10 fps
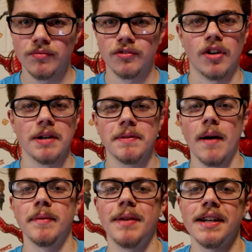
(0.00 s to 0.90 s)
trying to
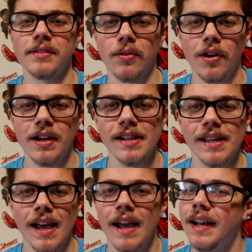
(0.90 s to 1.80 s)
become a Mandalorian
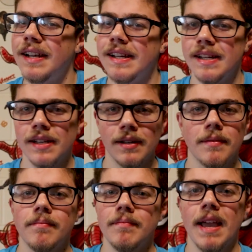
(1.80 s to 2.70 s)
again.
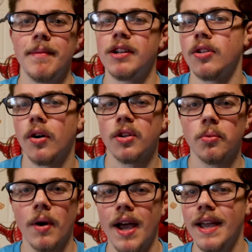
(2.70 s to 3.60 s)
Maybe along the
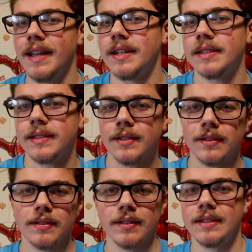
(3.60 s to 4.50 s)
way,
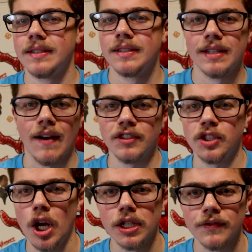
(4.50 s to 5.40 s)
he'll have a
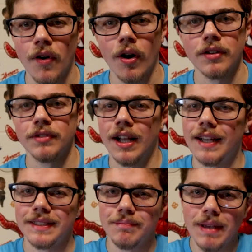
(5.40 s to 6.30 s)
change of heart and
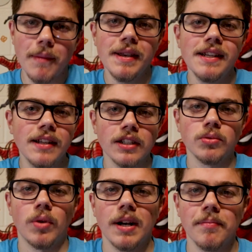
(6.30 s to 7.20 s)
realize maybe he
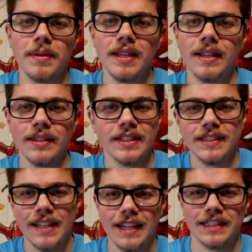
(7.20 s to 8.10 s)
doesn't want to be at
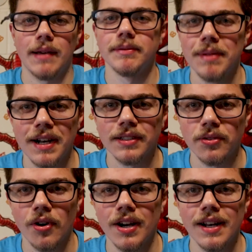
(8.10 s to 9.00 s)
least that type of
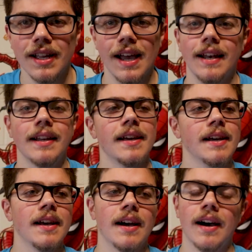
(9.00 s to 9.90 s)
Mandalorian again.
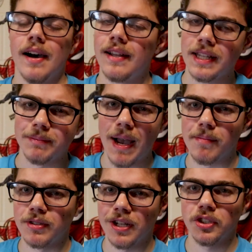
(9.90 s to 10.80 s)
That's my
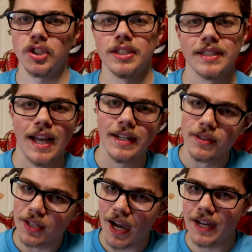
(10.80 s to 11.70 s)
prediction, is that
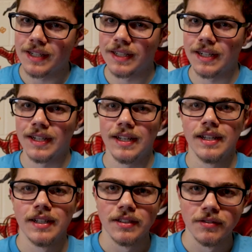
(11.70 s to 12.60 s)
he'll kind of
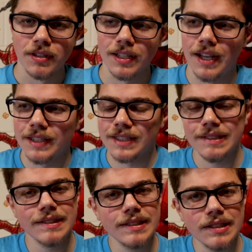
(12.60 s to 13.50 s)
realize,
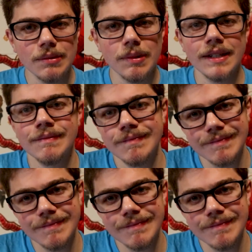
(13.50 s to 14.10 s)
you know what?